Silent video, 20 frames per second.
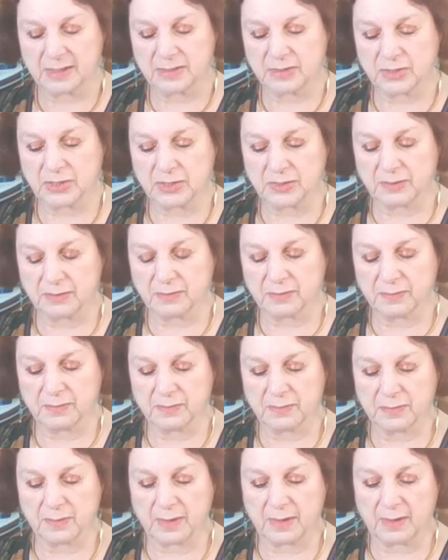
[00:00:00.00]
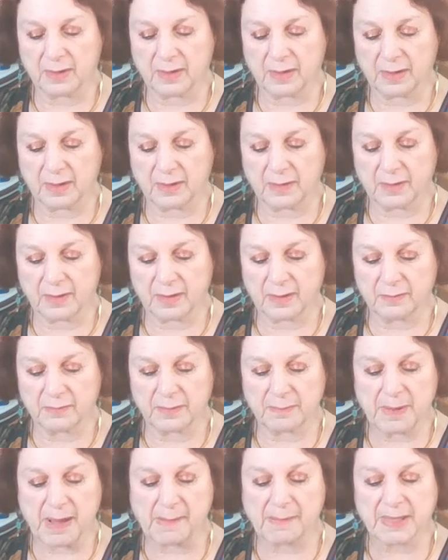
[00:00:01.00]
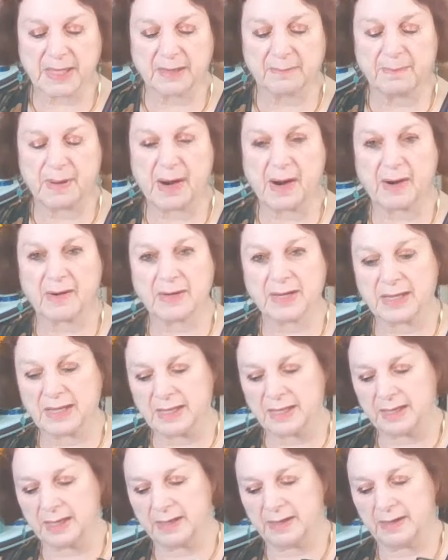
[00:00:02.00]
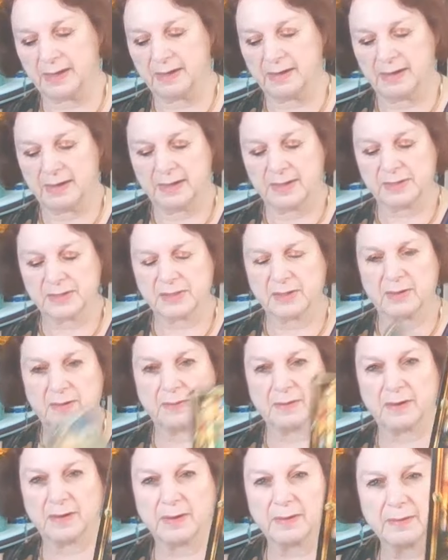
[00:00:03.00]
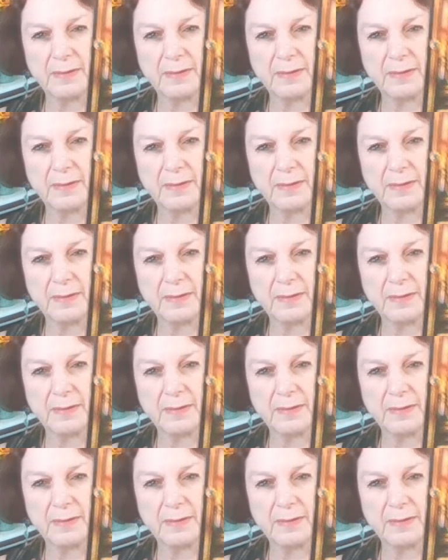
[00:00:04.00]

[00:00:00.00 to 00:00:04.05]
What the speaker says: to the Republican Party. So